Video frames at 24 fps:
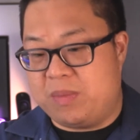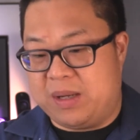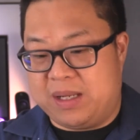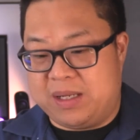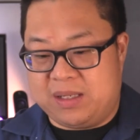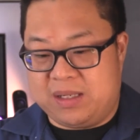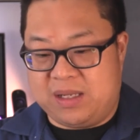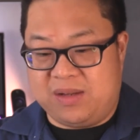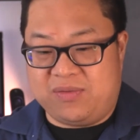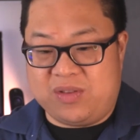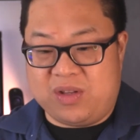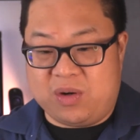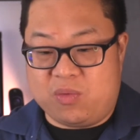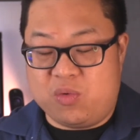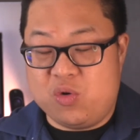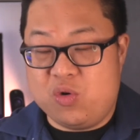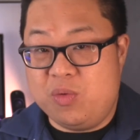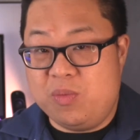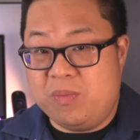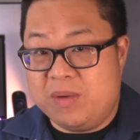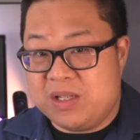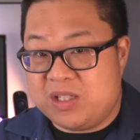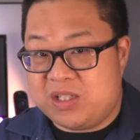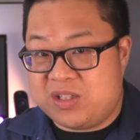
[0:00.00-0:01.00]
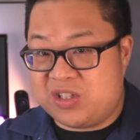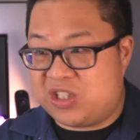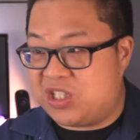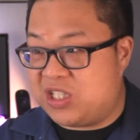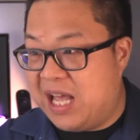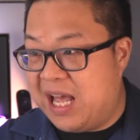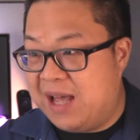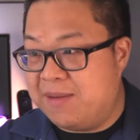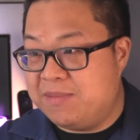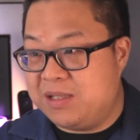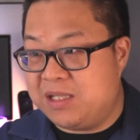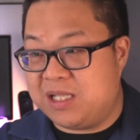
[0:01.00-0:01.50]
And if the room is just
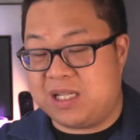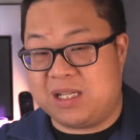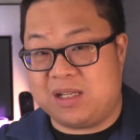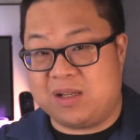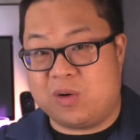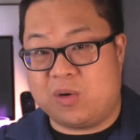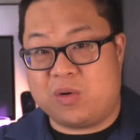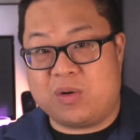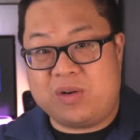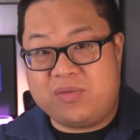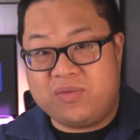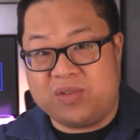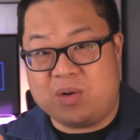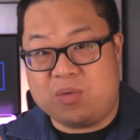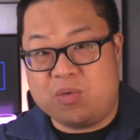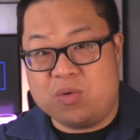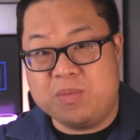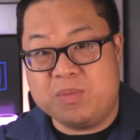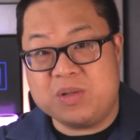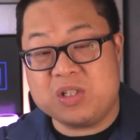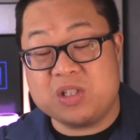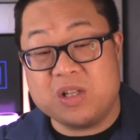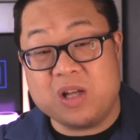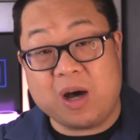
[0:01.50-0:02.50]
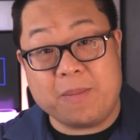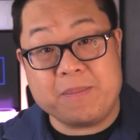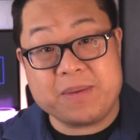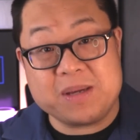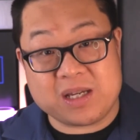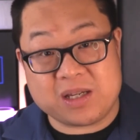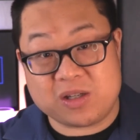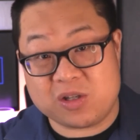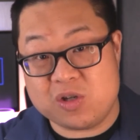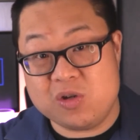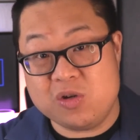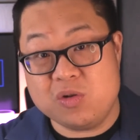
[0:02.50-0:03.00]
empty or if the room is not
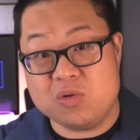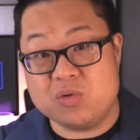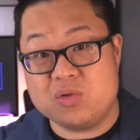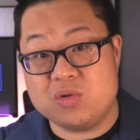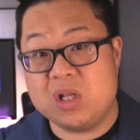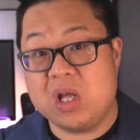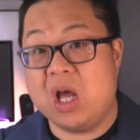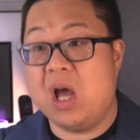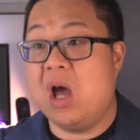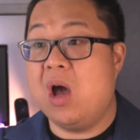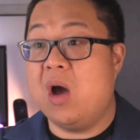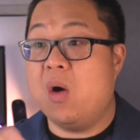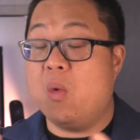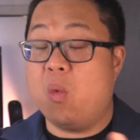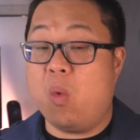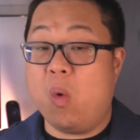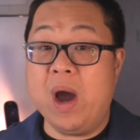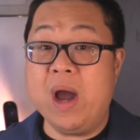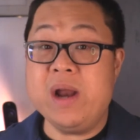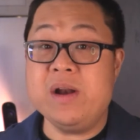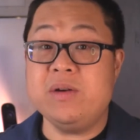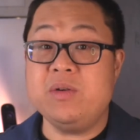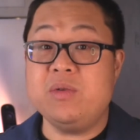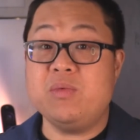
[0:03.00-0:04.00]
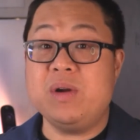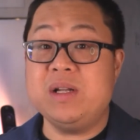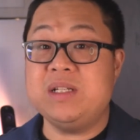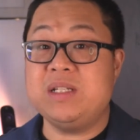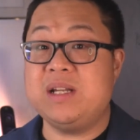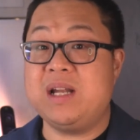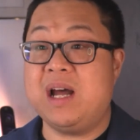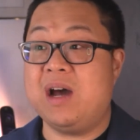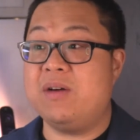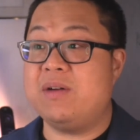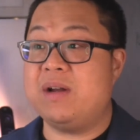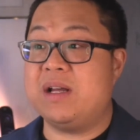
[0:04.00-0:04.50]
being used, why not rent
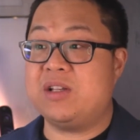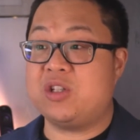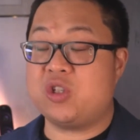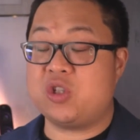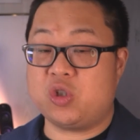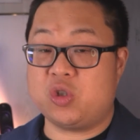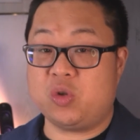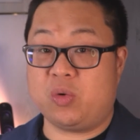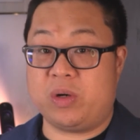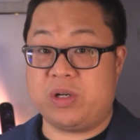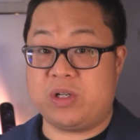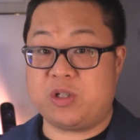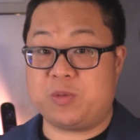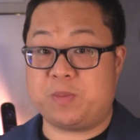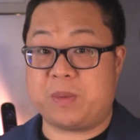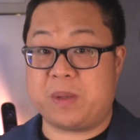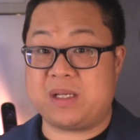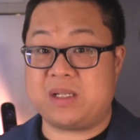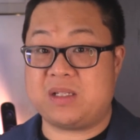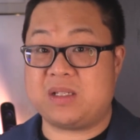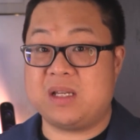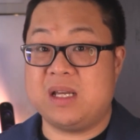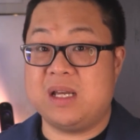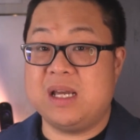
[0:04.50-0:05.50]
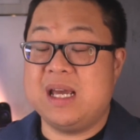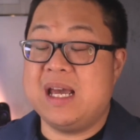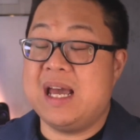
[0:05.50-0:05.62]
it out as storage space?